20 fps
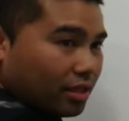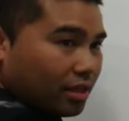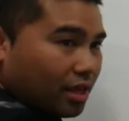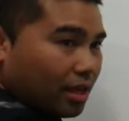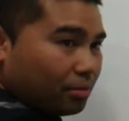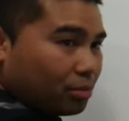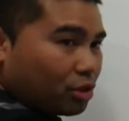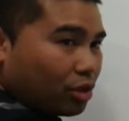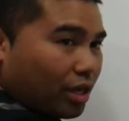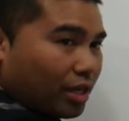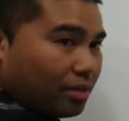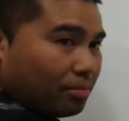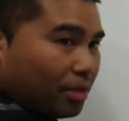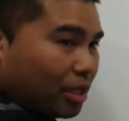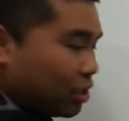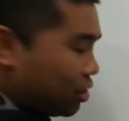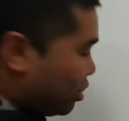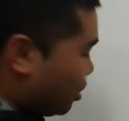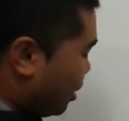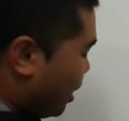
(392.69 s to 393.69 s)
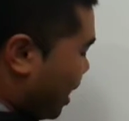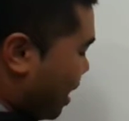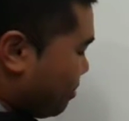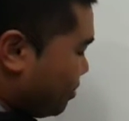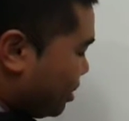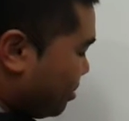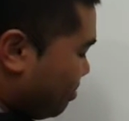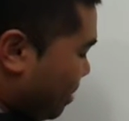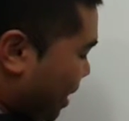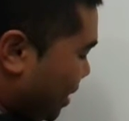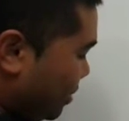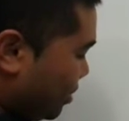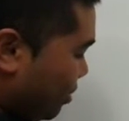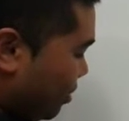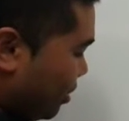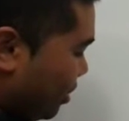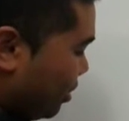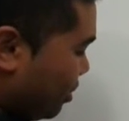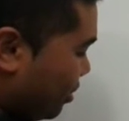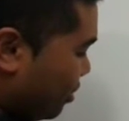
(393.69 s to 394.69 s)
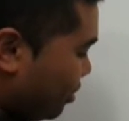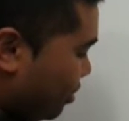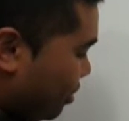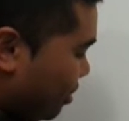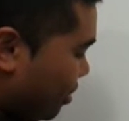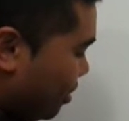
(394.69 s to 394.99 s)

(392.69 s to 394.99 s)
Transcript: I'm trying to make sure I have space on here.